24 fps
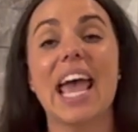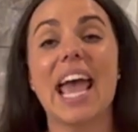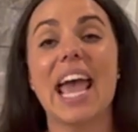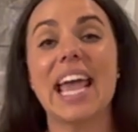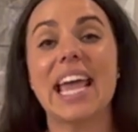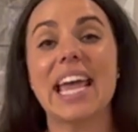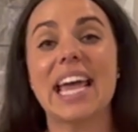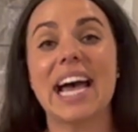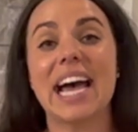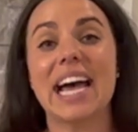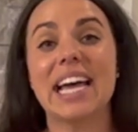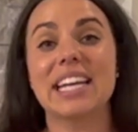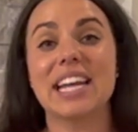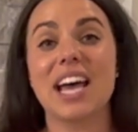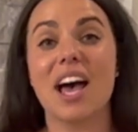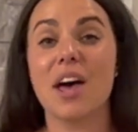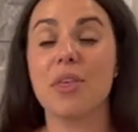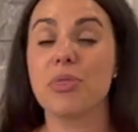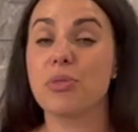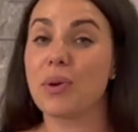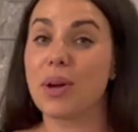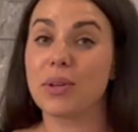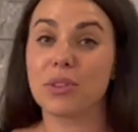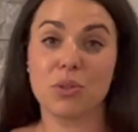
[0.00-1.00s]
and
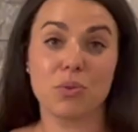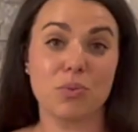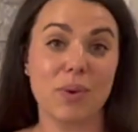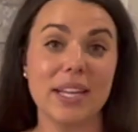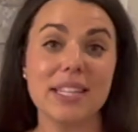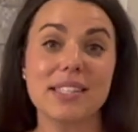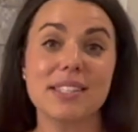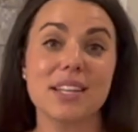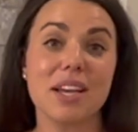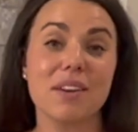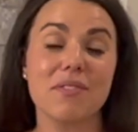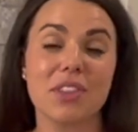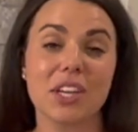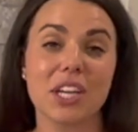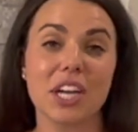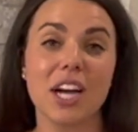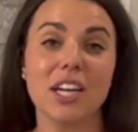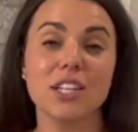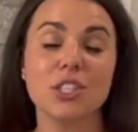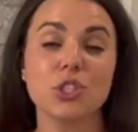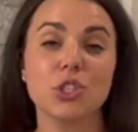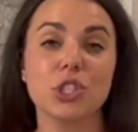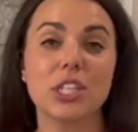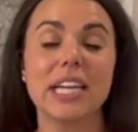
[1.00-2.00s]
throughout the rest of the
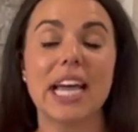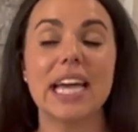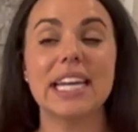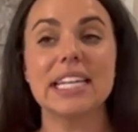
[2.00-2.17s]
country.